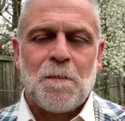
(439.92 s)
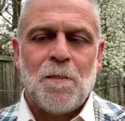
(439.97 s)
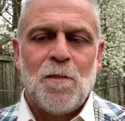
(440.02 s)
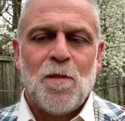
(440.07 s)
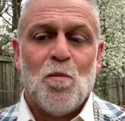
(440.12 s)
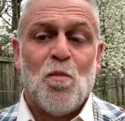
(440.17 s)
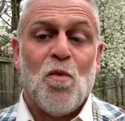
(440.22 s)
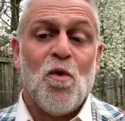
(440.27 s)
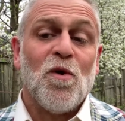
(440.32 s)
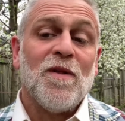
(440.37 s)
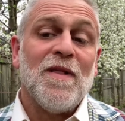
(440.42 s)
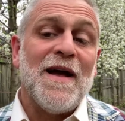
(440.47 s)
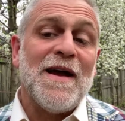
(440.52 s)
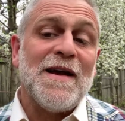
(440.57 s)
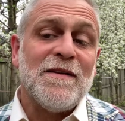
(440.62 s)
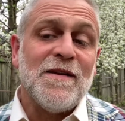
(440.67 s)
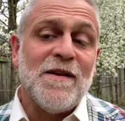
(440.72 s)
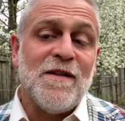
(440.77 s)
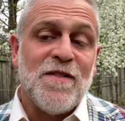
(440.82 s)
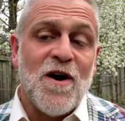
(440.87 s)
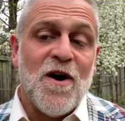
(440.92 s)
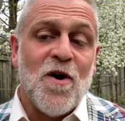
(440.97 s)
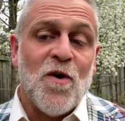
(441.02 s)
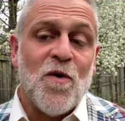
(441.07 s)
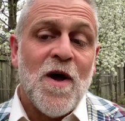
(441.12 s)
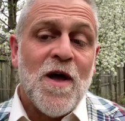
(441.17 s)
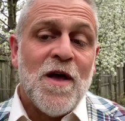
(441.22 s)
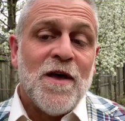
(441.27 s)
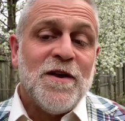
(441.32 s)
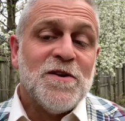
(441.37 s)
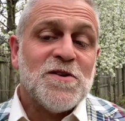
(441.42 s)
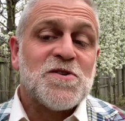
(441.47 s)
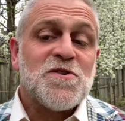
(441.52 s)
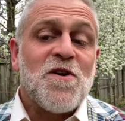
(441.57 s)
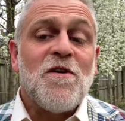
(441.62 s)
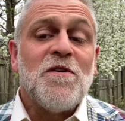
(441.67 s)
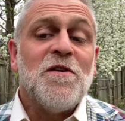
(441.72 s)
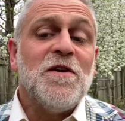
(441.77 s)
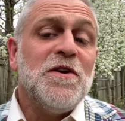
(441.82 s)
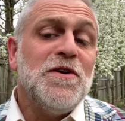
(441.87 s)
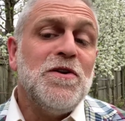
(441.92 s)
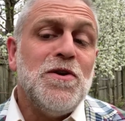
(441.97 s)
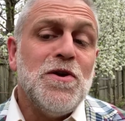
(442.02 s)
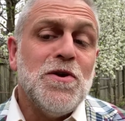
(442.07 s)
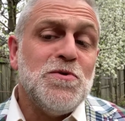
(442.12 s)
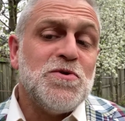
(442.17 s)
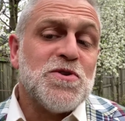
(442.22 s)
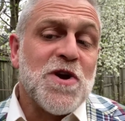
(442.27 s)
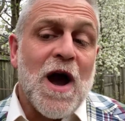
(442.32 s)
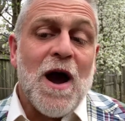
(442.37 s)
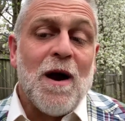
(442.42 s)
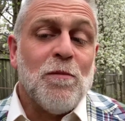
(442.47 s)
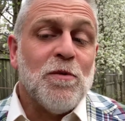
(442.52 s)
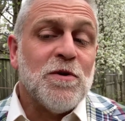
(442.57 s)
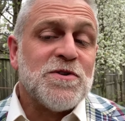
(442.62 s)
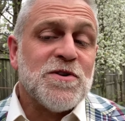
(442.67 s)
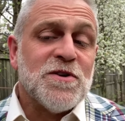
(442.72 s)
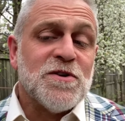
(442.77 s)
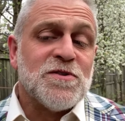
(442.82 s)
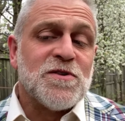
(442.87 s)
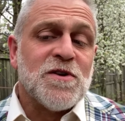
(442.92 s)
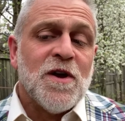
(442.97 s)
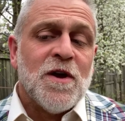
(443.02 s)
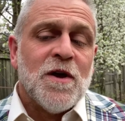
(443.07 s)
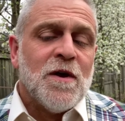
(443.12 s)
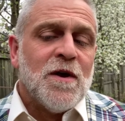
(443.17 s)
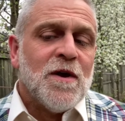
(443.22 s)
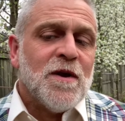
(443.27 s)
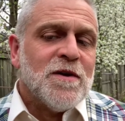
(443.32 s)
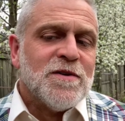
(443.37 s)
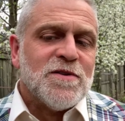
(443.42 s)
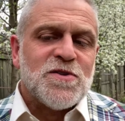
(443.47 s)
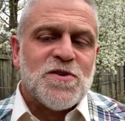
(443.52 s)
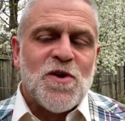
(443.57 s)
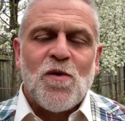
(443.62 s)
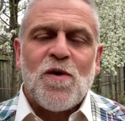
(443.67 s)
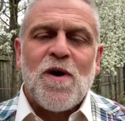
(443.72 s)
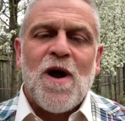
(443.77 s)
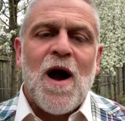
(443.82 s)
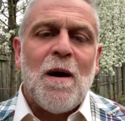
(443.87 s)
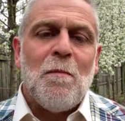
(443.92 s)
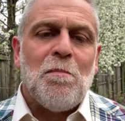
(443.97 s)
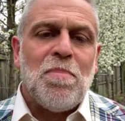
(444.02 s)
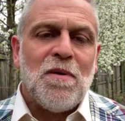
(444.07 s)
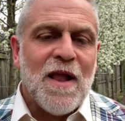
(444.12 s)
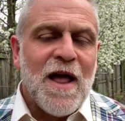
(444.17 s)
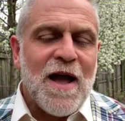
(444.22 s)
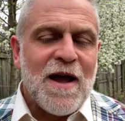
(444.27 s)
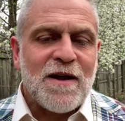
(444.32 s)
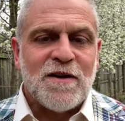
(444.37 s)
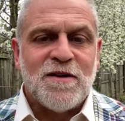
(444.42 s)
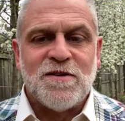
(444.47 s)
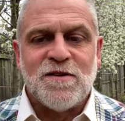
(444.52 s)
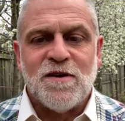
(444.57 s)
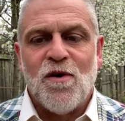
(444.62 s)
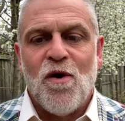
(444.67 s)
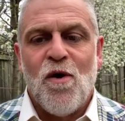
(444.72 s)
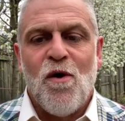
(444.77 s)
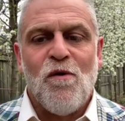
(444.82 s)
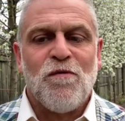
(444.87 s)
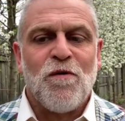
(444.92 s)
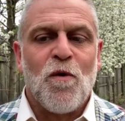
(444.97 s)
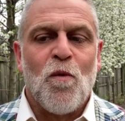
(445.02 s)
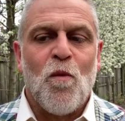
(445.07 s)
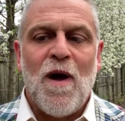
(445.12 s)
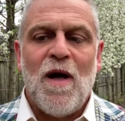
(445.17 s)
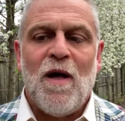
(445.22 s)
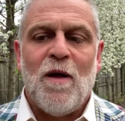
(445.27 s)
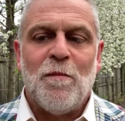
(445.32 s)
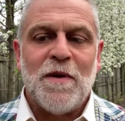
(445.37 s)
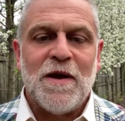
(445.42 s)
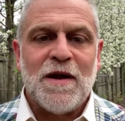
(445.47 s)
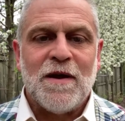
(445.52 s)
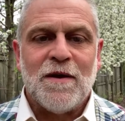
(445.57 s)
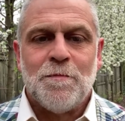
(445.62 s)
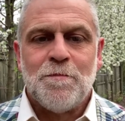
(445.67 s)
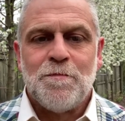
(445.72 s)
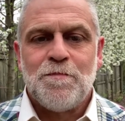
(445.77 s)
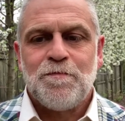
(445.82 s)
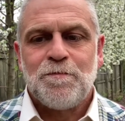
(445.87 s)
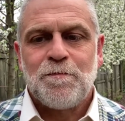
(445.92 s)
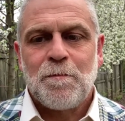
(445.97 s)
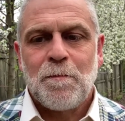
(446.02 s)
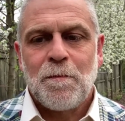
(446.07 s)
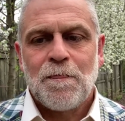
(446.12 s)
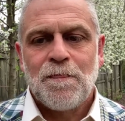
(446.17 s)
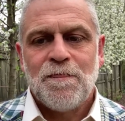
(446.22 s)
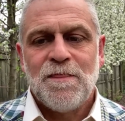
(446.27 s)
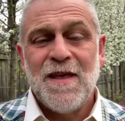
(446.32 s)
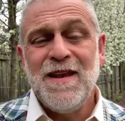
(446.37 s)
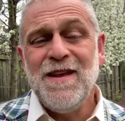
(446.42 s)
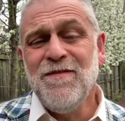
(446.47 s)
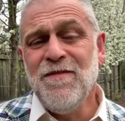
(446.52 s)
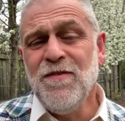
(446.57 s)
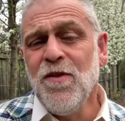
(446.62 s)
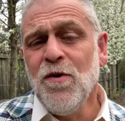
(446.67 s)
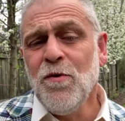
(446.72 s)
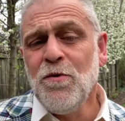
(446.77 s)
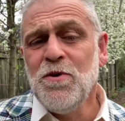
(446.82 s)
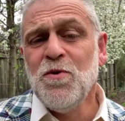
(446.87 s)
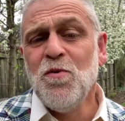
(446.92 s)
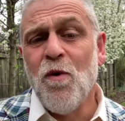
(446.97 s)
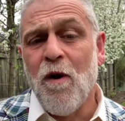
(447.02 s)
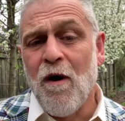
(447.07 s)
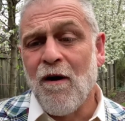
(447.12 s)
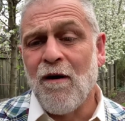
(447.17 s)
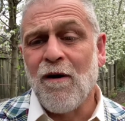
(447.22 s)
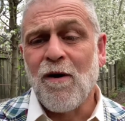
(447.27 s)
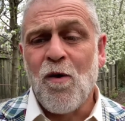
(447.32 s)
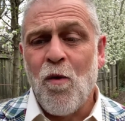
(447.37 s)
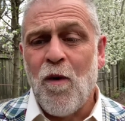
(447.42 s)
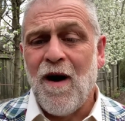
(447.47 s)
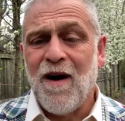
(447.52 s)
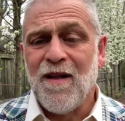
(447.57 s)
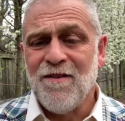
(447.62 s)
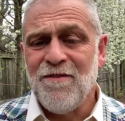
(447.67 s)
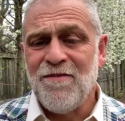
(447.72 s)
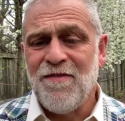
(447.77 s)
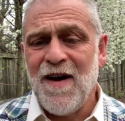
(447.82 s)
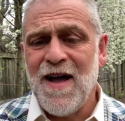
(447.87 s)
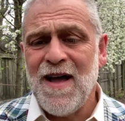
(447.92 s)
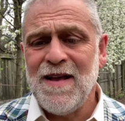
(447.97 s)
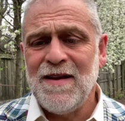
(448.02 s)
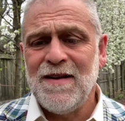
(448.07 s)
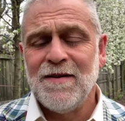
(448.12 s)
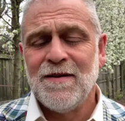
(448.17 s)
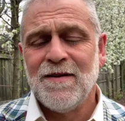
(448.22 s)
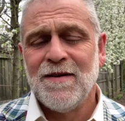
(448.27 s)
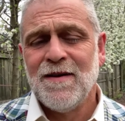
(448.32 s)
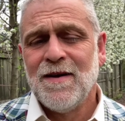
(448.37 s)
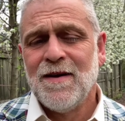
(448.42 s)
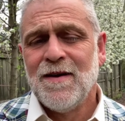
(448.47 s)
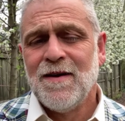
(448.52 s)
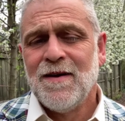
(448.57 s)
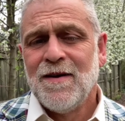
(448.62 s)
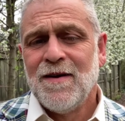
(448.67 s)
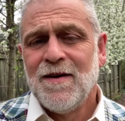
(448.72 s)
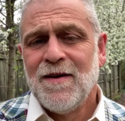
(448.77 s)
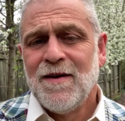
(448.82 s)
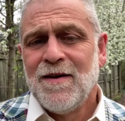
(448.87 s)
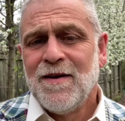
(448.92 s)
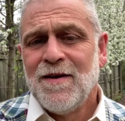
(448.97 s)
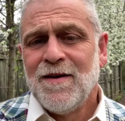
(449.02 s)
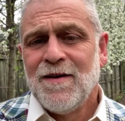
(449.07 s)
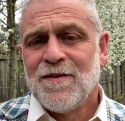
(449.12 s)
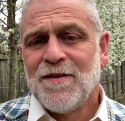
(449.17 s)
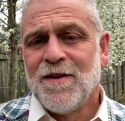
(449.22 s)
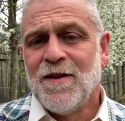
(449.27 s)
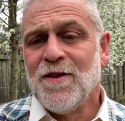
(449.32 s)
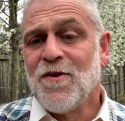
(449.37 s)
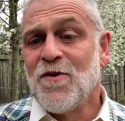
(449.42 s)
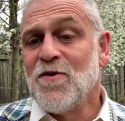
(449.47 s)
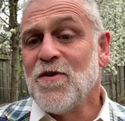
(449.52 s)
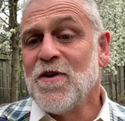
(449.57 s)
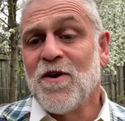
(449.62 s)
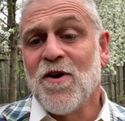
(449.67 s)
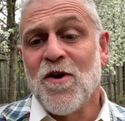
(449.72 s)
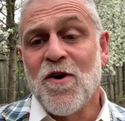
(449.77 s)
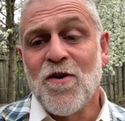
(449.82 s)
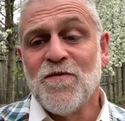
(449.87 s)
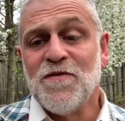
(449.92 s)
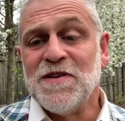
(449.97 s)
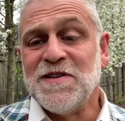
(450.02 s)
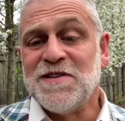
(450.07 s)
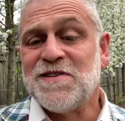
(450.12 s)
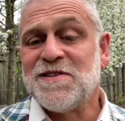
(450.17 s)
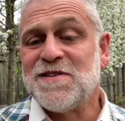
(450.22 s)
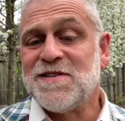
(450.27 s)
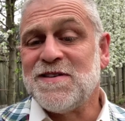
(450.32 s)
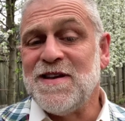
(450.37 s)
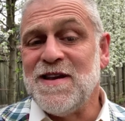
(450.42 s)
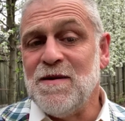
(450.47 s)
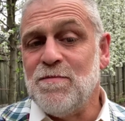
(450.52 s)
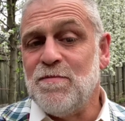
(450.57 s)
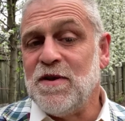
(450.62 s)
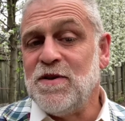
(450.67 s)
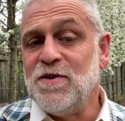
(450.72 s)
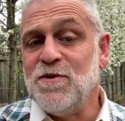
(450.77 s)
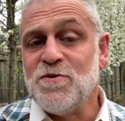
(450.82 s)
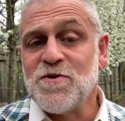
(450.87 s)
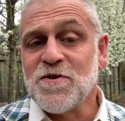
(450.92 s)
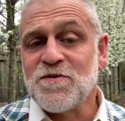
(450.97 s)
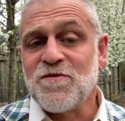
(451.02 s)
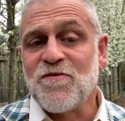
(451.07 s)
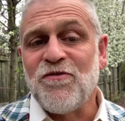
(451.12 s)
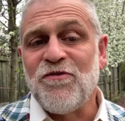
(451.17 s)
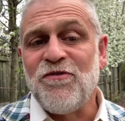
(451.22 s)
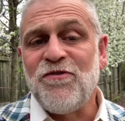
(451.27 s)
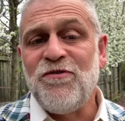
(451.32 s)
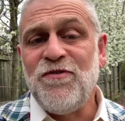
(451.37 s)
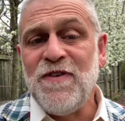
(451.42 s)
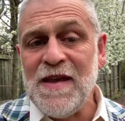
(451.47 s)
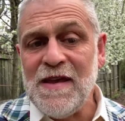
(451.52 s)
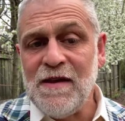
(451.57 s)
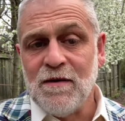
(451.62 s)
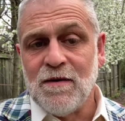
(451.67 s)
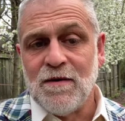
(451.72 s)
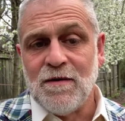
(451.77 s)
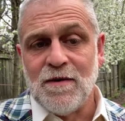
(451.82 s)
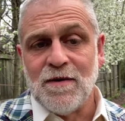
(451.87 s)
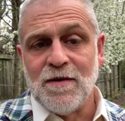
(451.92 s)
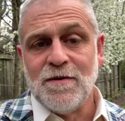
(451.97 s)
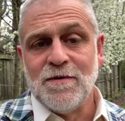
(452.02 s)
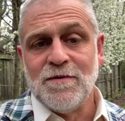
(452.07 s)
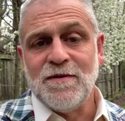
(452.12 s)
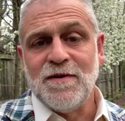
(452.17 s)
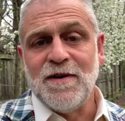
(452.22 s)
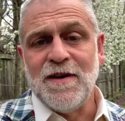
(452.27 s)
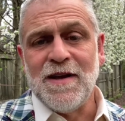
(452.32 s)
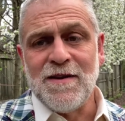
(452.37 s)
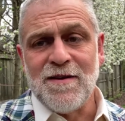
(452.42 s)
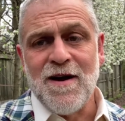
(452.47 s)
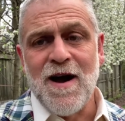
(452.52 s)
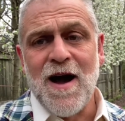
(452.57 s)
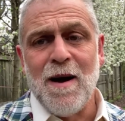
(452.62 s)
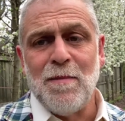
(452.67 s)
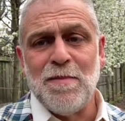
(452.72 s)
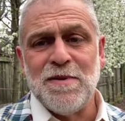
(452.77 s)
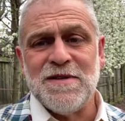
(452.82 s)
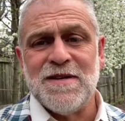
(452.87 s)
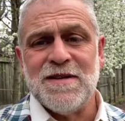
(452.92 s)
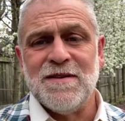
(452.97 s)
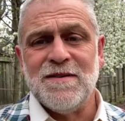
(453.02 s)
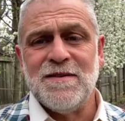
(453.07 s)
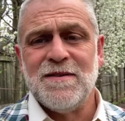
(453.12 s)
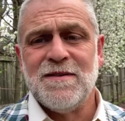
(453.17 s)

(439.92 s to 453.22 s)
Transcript: More likely, though, you started a new job which is so complex and overwhelming that even though you are qualified, the learning curve is steep and you just feel incompetent.